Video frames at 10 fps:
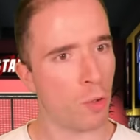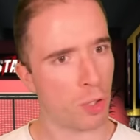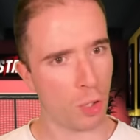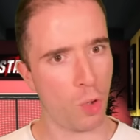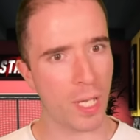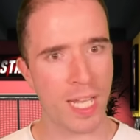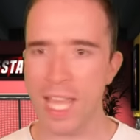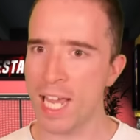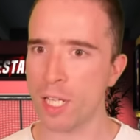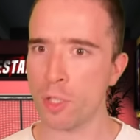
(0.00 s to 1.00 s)
Surely
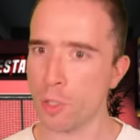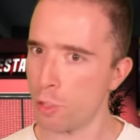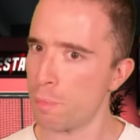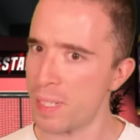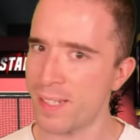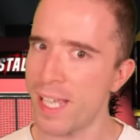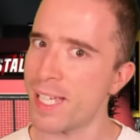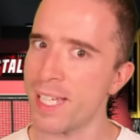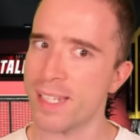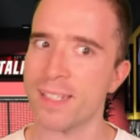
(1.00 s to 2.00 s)
England should be
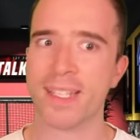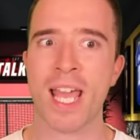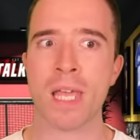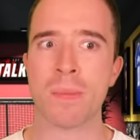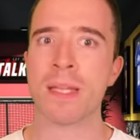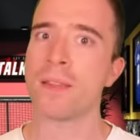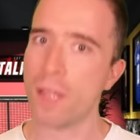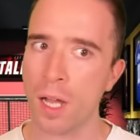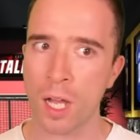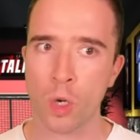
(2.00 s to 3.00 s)
taking this game and
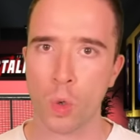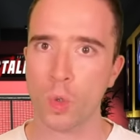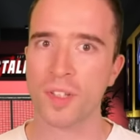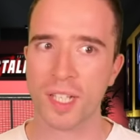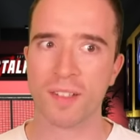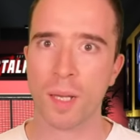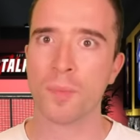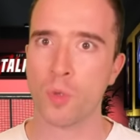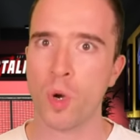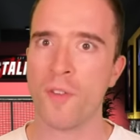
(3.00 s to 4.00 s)
causing some
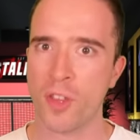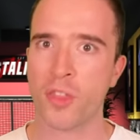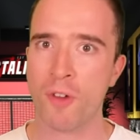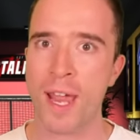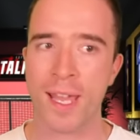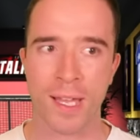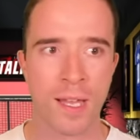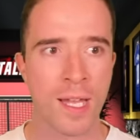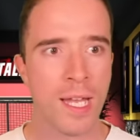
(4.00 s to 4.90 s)
sort of a threat here.